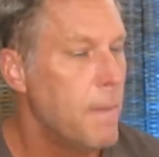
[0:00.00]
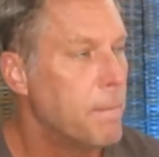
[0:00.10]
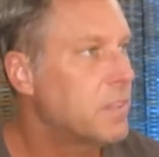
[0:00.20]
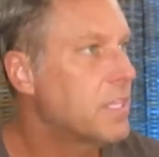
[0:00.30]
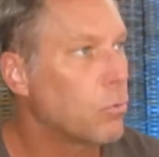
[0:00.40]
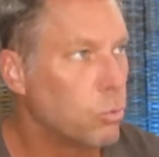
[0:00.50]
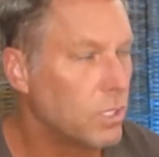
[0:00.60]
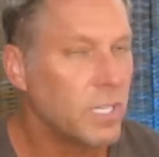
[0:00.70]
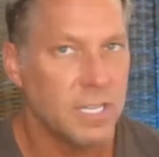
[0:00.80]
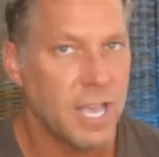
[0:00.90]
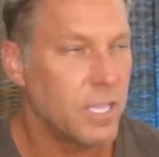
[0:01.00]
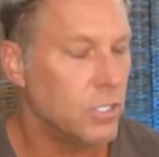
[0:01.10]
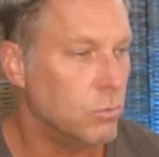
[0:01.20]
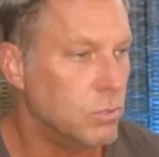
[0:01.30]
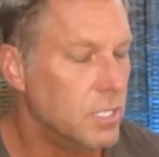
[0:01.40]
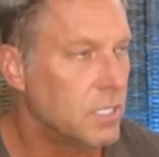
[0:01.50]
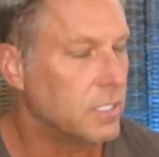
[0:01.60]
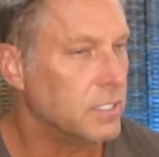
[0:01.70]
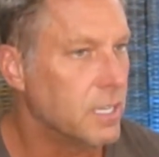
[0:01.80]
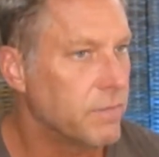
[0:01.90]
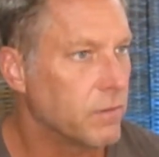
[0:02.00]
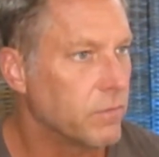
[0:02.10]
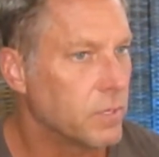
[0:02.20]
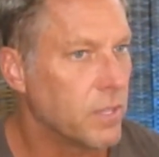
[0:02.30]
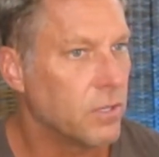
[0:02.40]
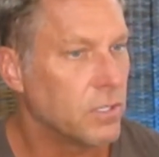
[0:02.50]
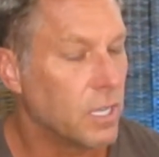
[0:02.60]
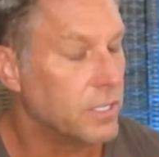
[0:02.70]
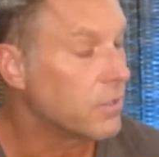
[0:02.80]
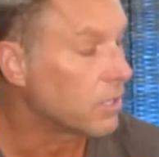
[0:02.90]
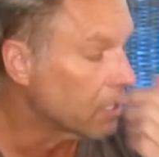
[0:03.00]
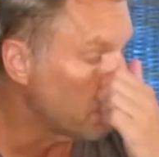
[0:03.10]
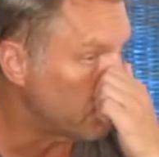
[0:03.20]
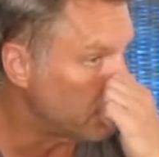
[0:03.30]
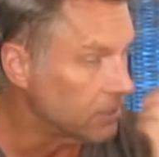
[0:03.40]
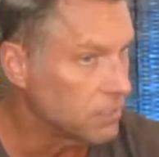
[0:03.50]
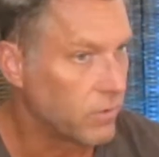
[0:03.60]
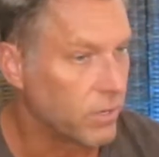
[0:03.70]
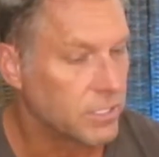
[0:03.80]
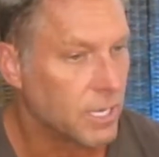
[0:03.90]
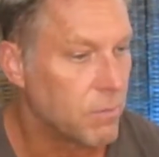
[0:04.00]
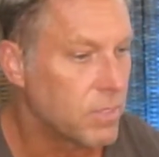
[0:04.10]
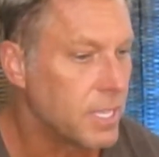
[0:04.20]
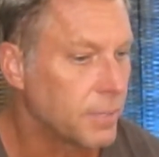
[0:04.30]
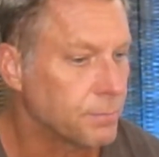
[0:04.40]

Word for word: but they're really not uniquely different from another another company that does this very same thing.